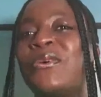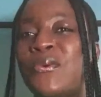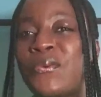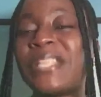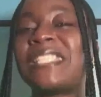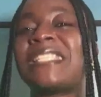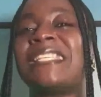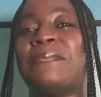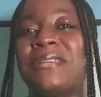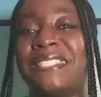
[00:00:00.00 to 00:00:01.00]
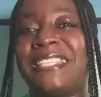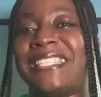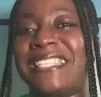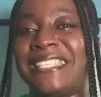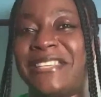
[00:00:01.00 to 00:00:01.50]
with the
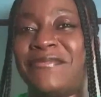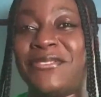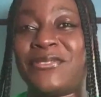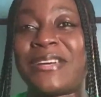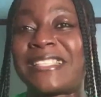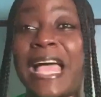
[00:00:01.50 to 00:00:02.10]
message he's giving to us.